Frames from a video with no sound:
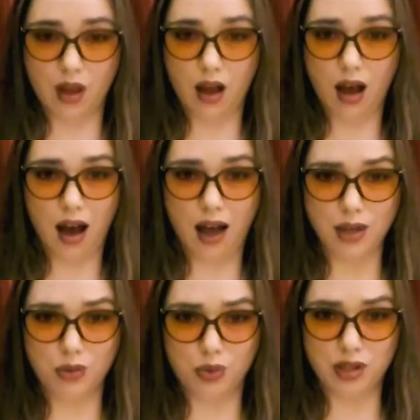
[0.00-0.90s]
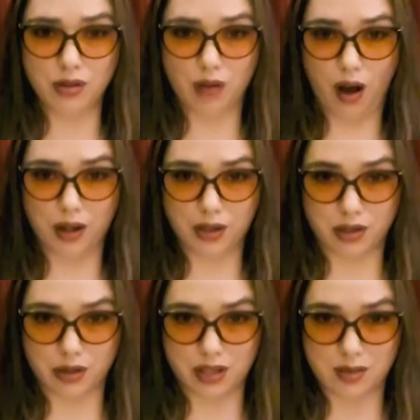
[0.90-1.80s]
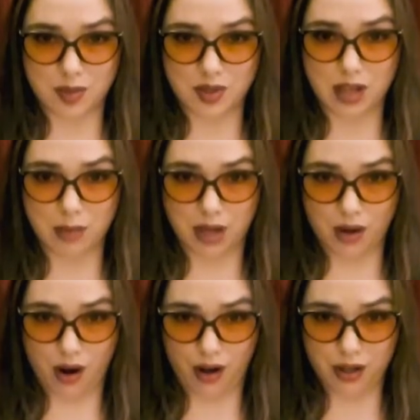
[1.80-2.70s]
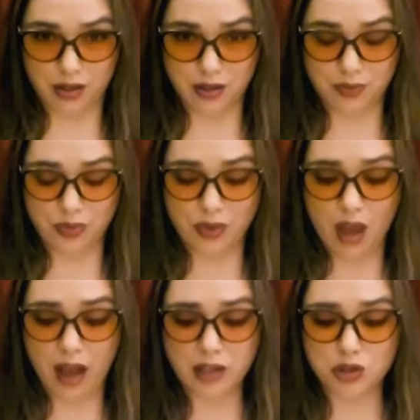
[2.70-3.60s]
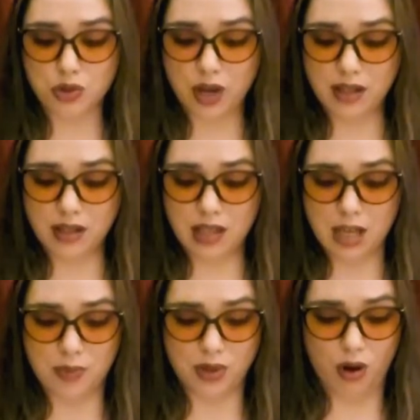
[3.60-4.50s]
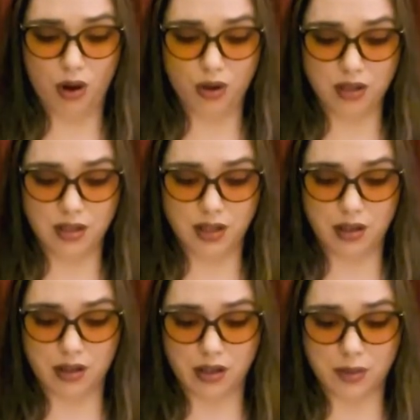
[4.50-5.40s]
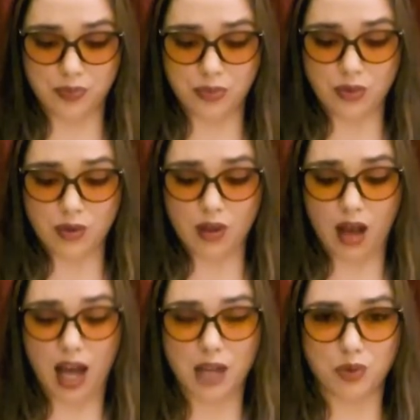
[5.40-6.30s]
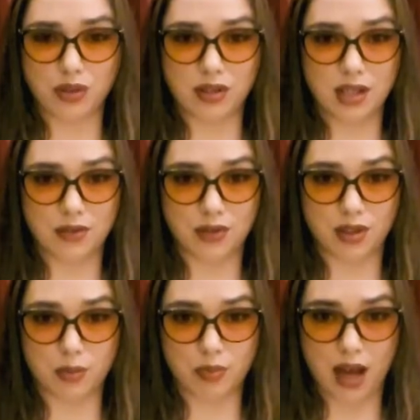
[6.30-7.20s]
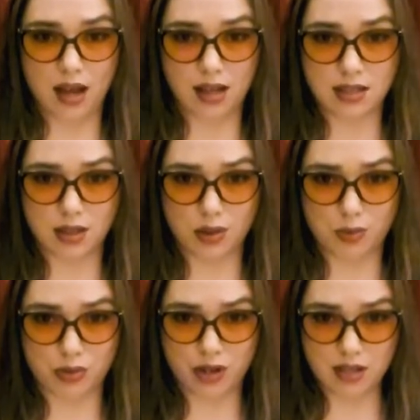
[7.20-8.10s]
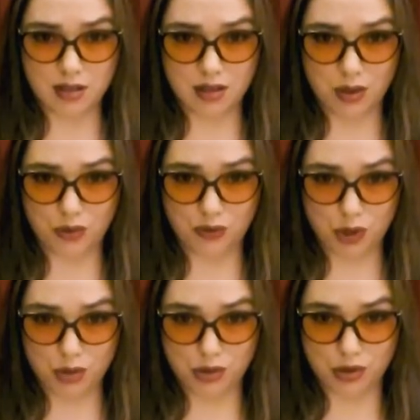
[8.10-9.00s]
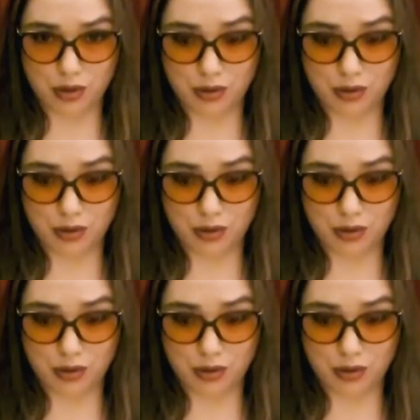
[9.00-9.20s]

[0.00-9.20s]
I will honor Christmas in my heart and try to keep it all the year. I will live in the past and the present and the future.